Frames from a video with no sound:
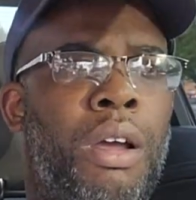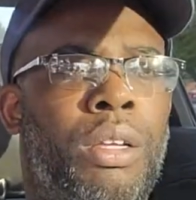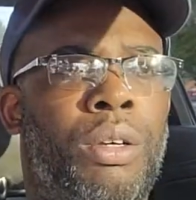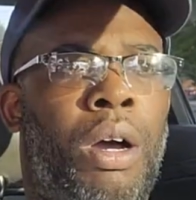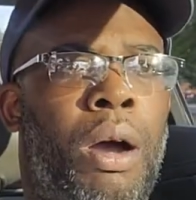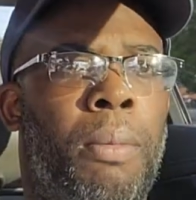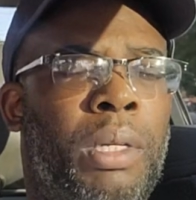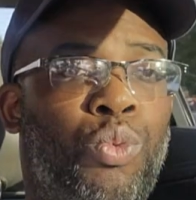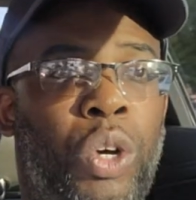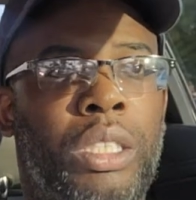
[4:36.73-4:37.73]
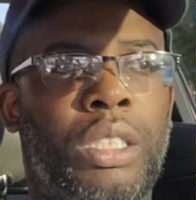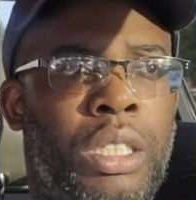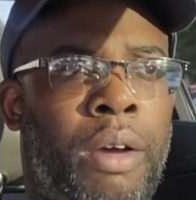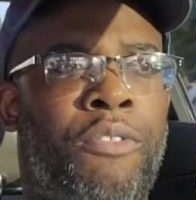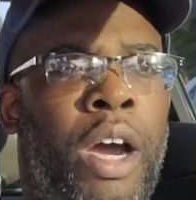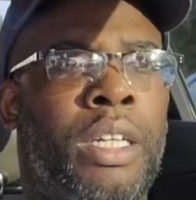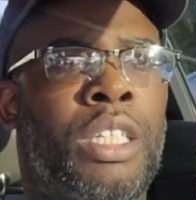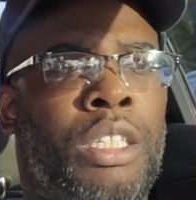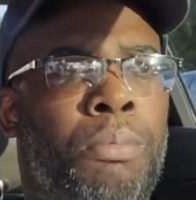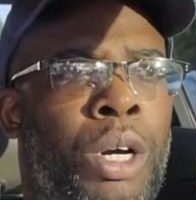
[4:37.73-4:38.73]
his stepfather and
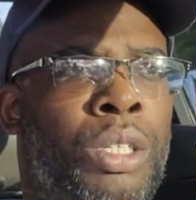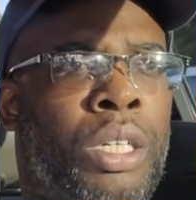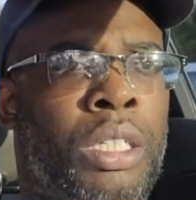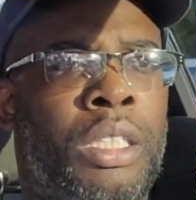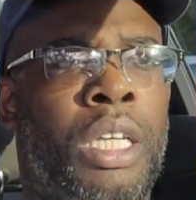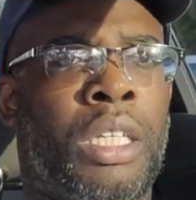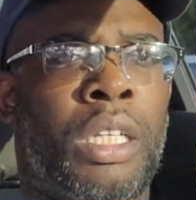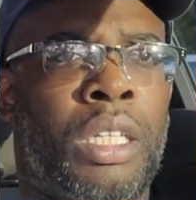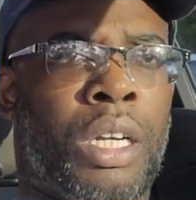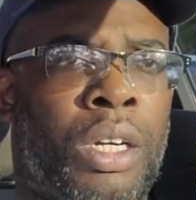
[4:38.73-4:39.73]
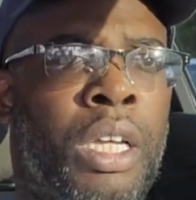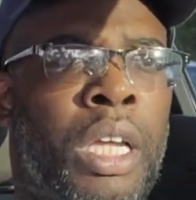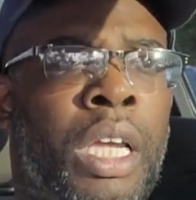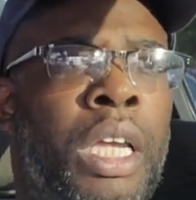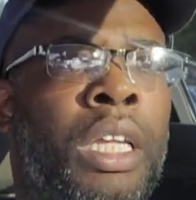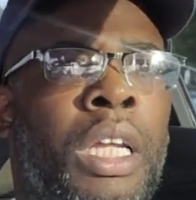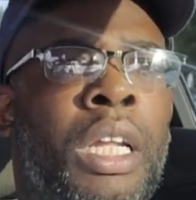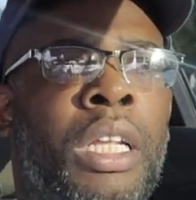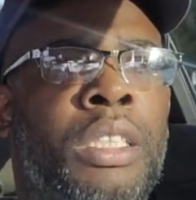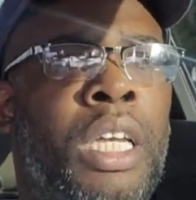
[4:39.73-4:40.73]
his mother attended there, he
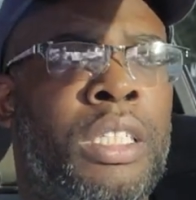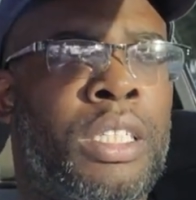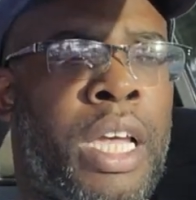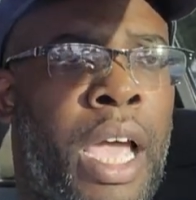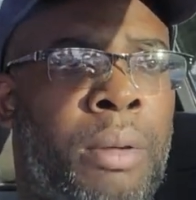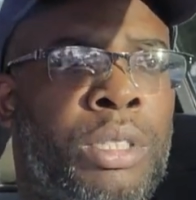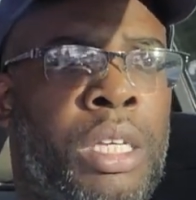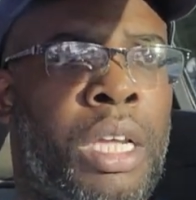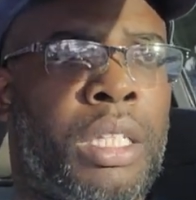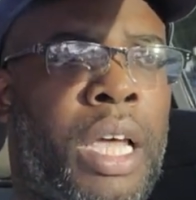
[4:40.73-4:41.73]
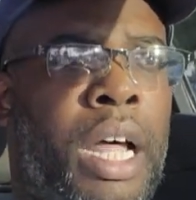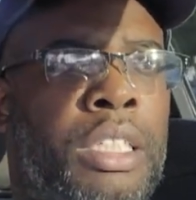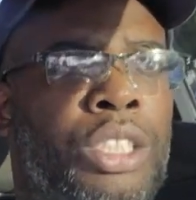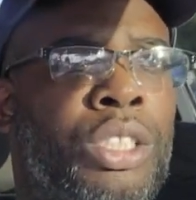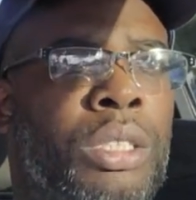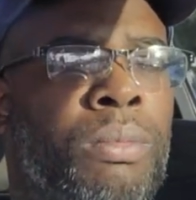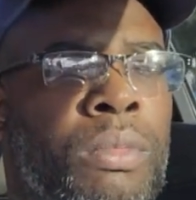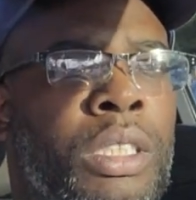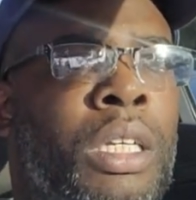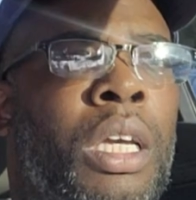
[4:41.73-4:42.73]
didn't take the time to acknowledge
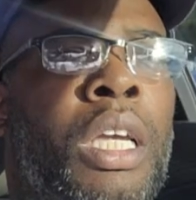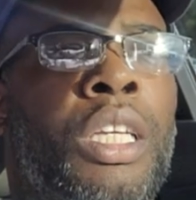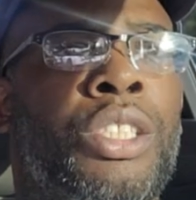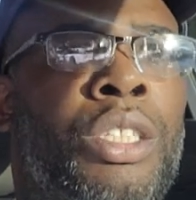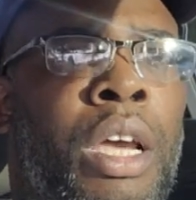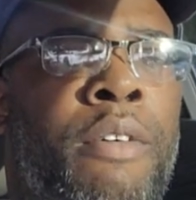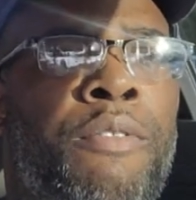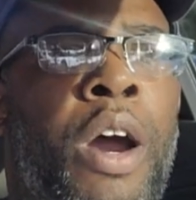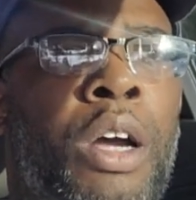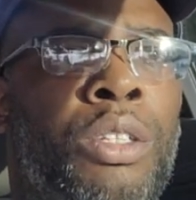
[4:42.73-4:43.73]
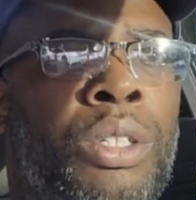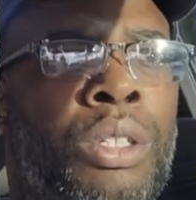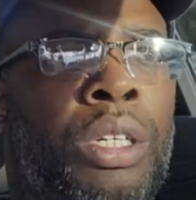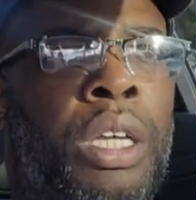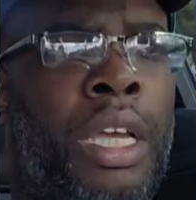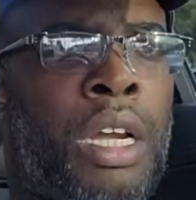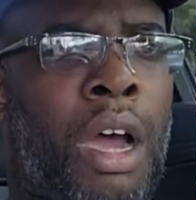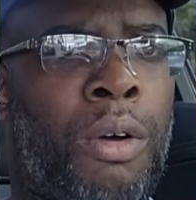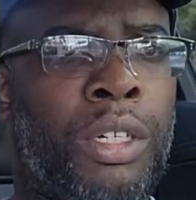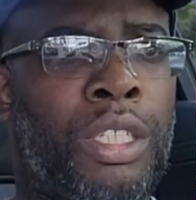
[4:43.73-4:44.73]
his stepfather at
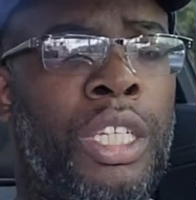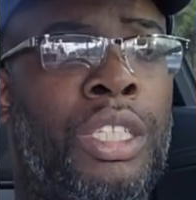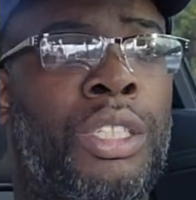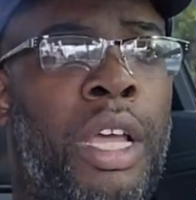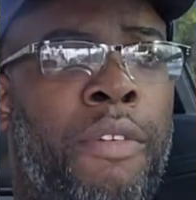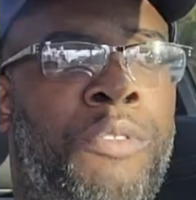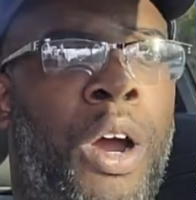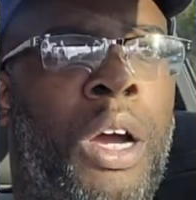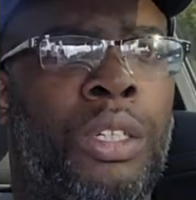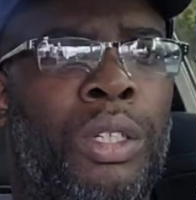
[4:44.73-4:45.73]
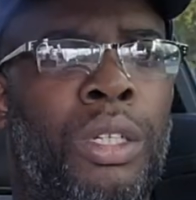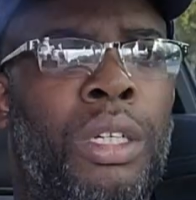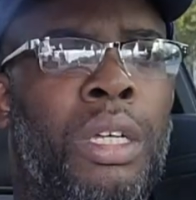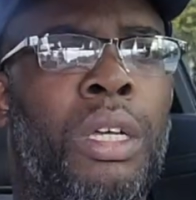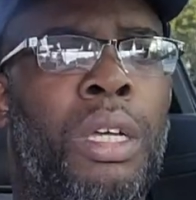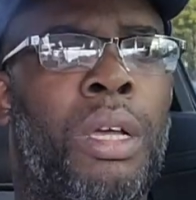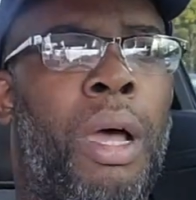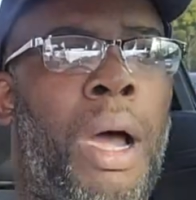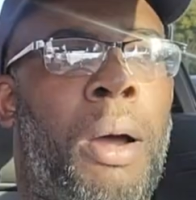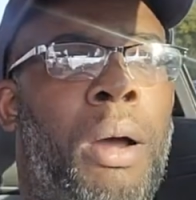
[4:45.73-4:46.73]
all, because his stepfather
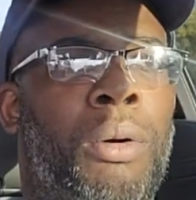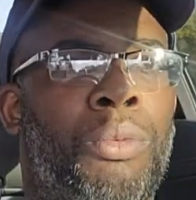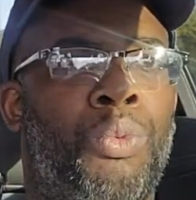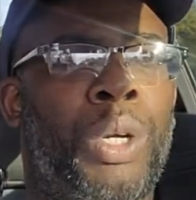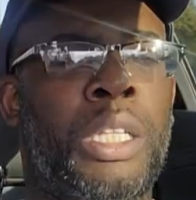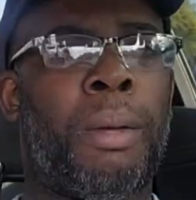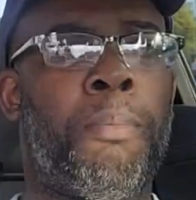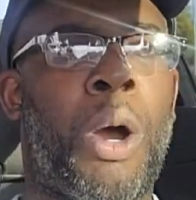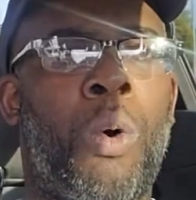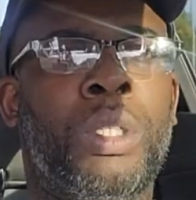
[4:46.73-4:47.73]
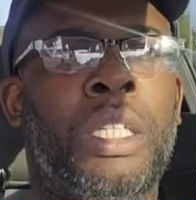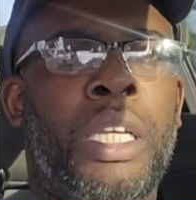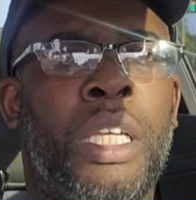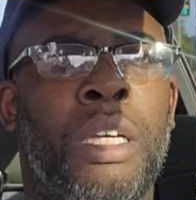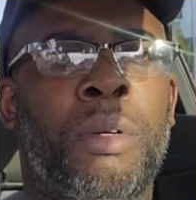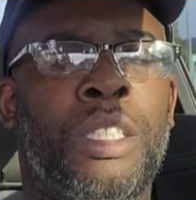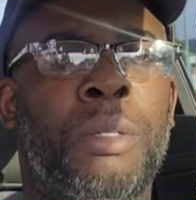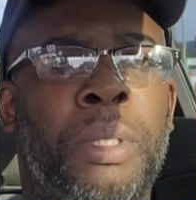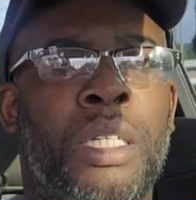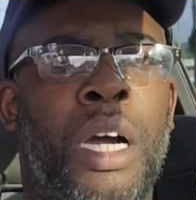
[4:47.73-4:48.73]
really molded him
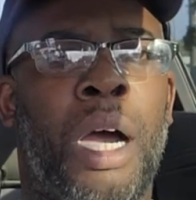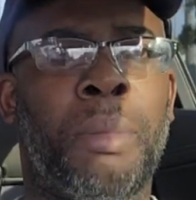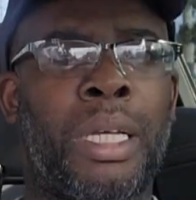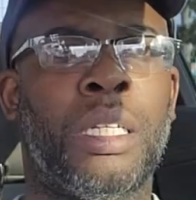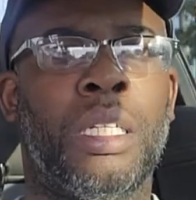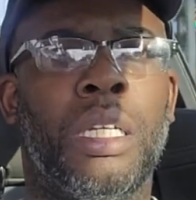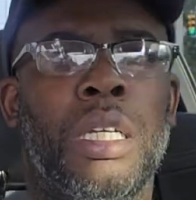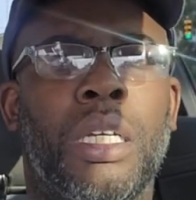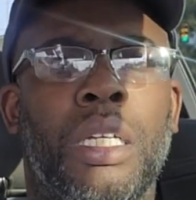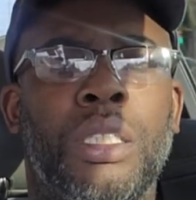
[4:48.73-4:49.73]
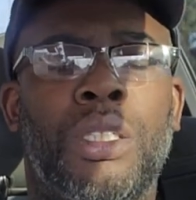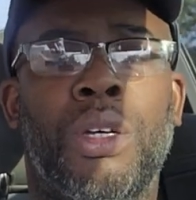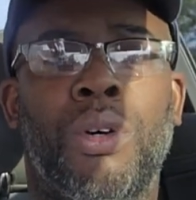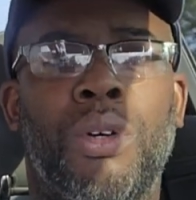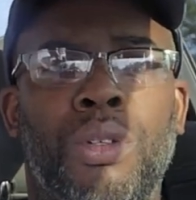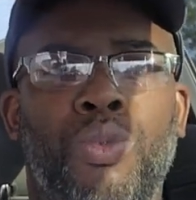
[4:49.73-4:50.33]
into becoming the